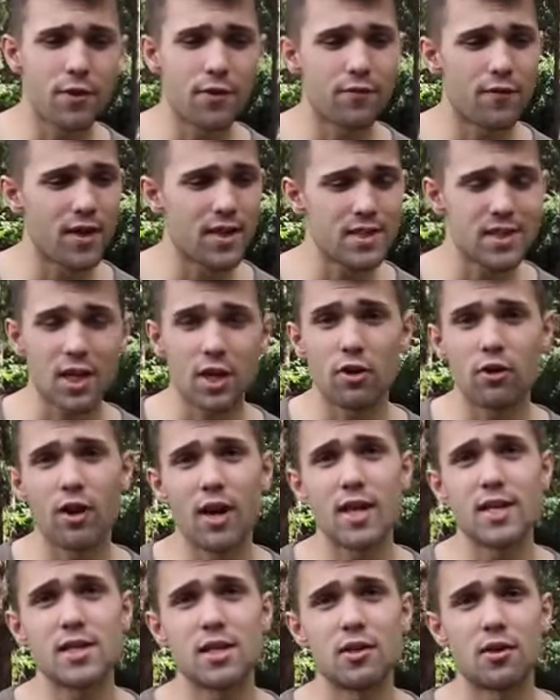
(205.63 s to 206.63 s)
their face like
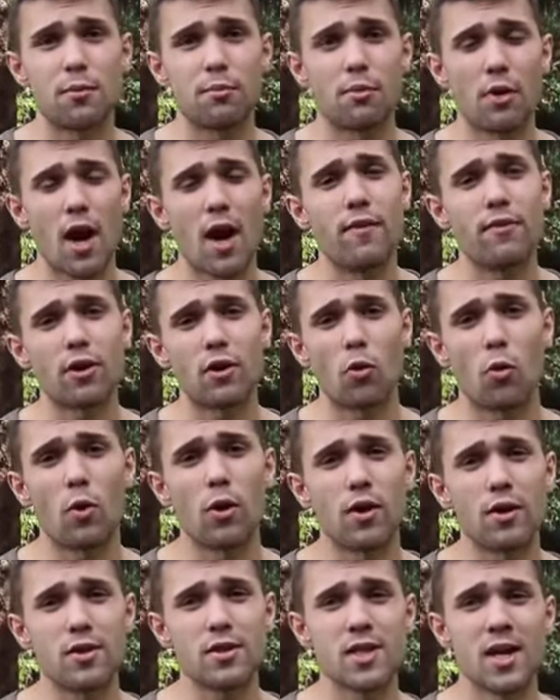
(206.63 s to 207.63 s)
crazy in their private
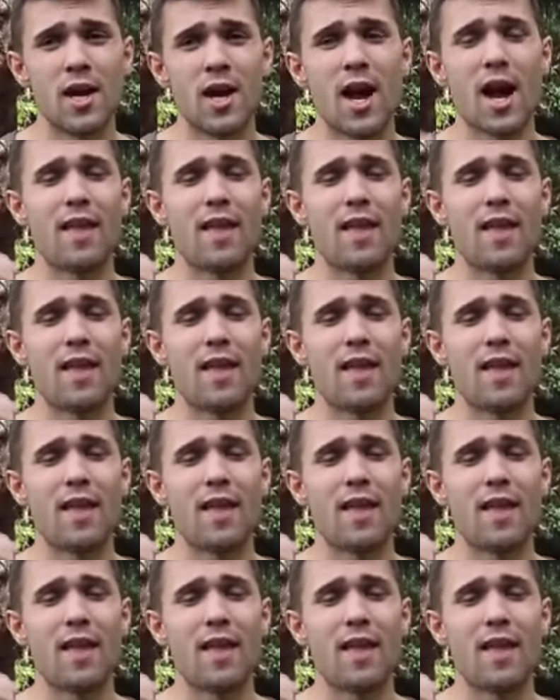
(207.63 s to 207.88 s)
quarters.